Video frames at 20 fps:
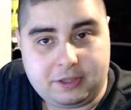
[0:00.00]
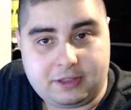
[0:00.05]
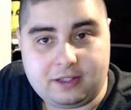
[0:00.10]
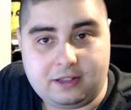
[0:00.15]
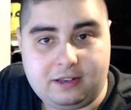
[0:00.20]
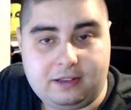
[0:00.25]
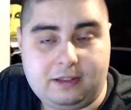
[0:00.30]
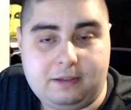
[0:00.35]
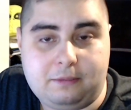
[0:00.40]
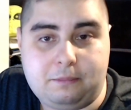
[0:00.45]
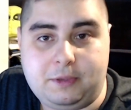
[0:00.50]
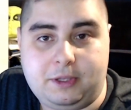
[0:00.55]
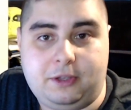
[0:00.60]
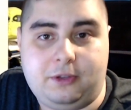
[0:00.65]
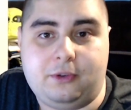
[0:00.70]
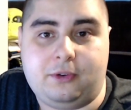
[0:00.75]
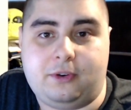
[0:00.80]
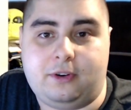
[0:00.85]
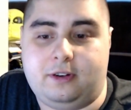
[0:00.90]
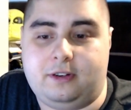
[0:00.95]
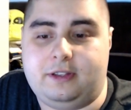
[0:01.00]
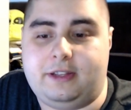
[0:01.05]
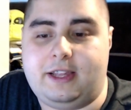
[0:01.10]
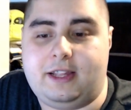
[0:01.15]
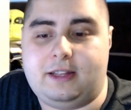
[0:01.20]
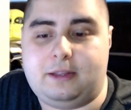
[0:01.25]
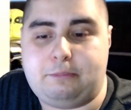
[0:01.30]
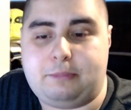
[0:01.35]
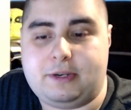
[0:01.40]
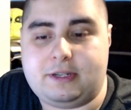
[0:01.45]
telling me you're
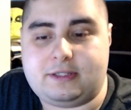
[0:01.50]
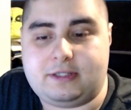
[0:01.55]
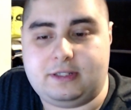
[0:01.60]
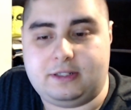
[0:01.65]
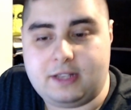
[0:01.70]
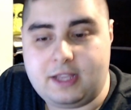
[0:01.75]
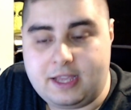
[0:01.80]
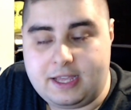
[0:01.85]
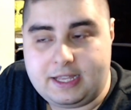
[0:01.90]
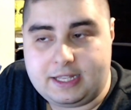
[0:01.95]
that person.